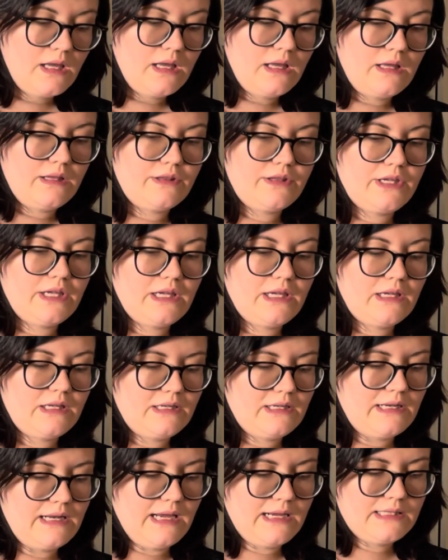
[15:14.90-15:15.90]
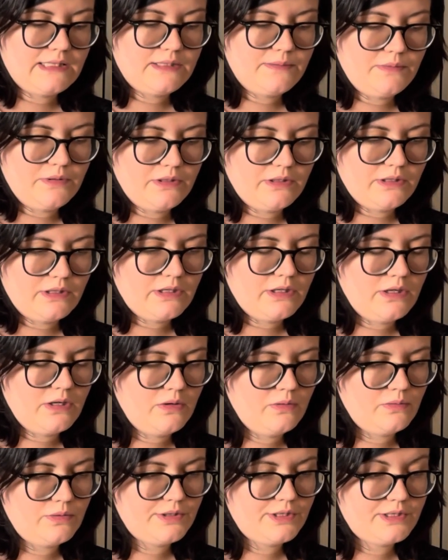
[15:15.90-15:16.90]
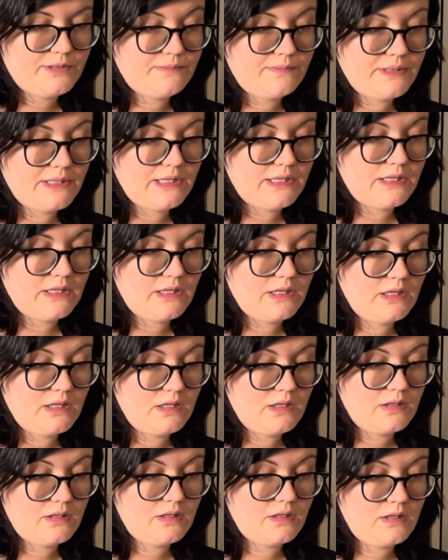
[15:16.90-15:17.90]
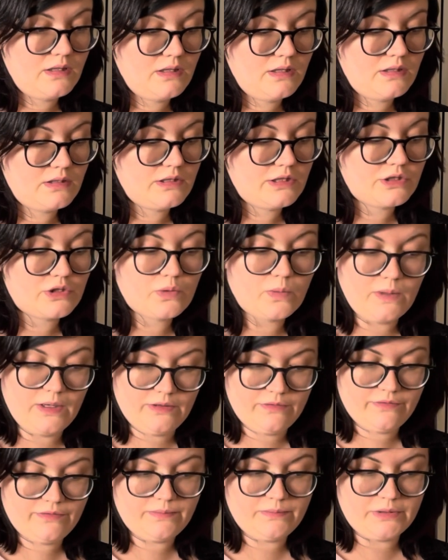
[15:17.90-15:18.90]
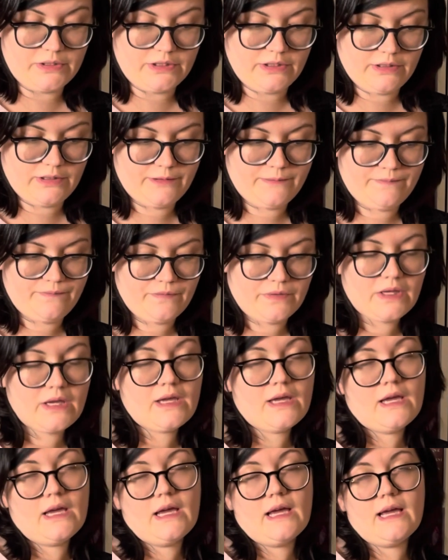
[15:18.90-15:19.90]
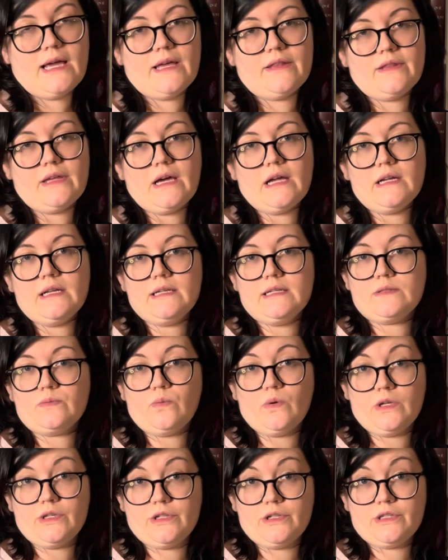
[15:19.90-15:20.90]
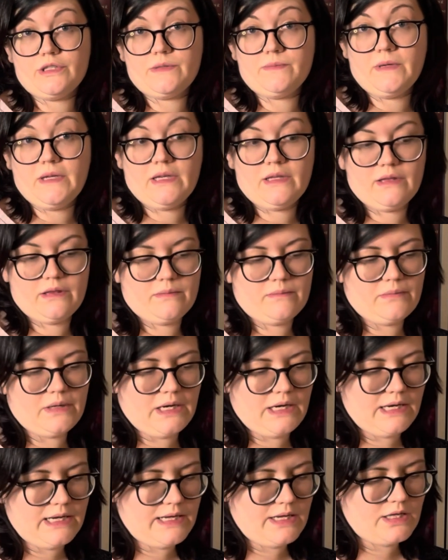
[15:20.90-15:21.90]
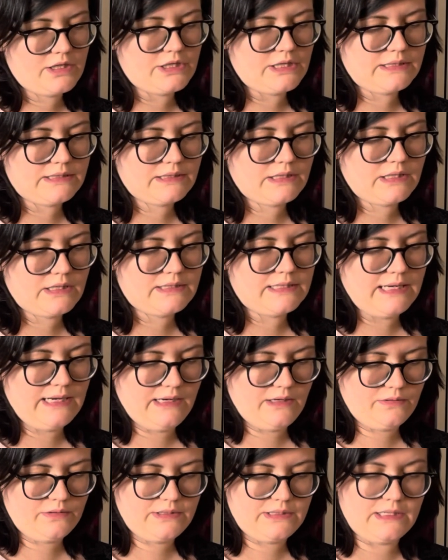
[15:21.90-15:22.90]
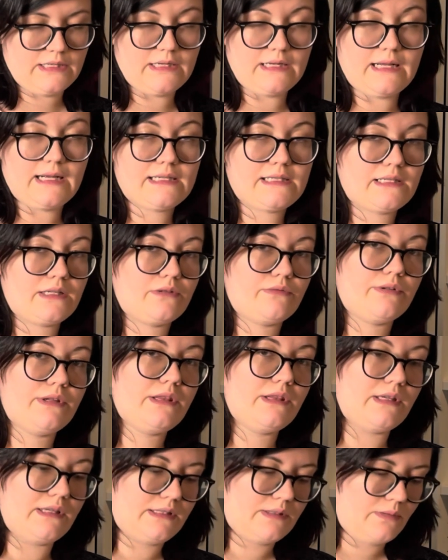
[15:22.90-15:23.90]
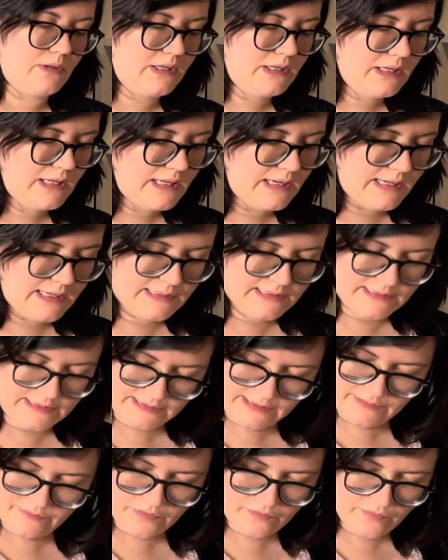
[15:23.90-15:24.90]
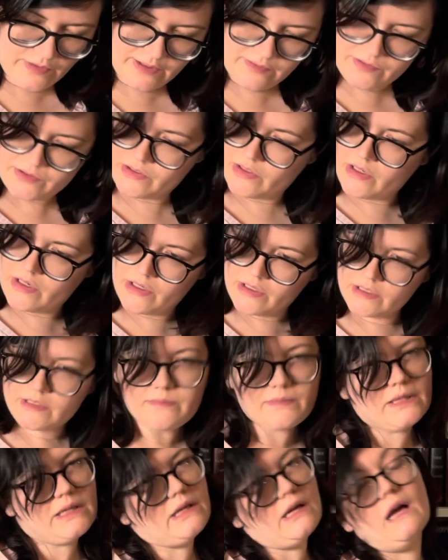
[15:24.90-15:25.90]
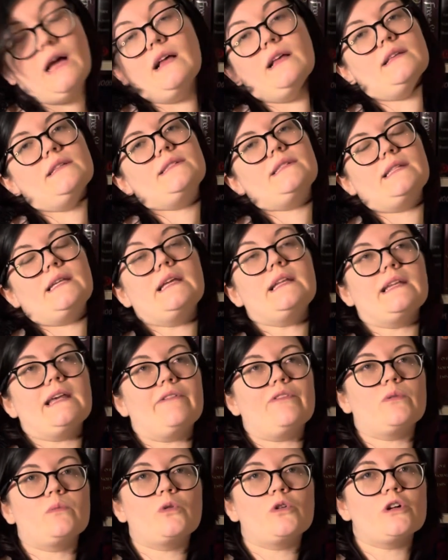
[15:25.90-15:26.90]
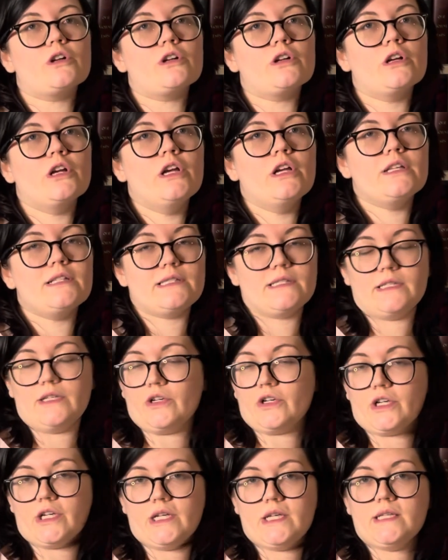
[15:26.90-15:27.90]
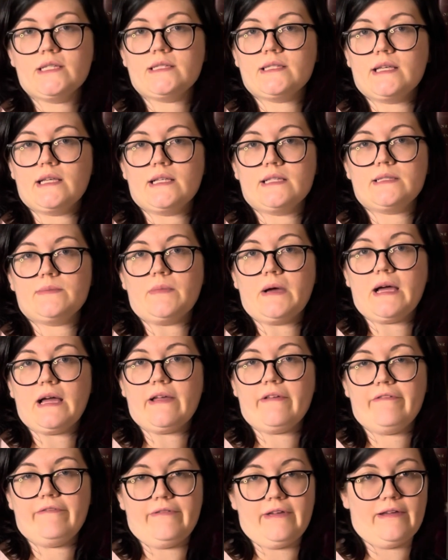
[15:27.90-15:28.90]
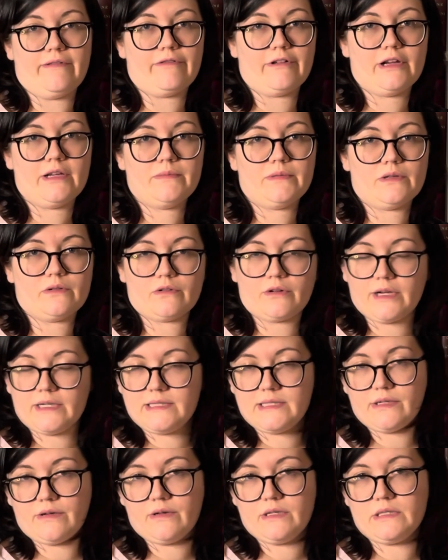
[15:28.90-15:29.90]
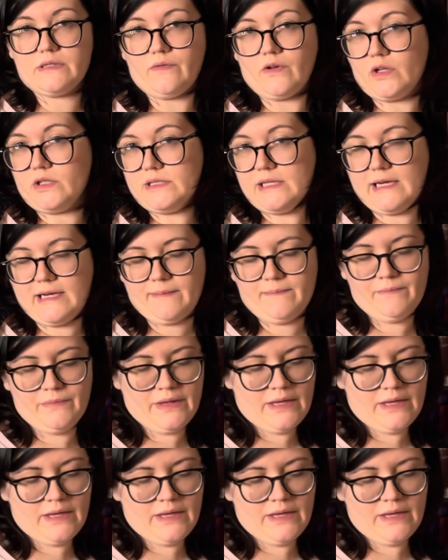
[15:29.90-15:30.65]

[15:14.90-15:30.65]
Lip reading: The next book would be the 12th book, and that is Wondersmith by Jessica Townsend. And I did read this one, and I did give it 5 stars because the Nevermore series is my favorite middle grade series of all time.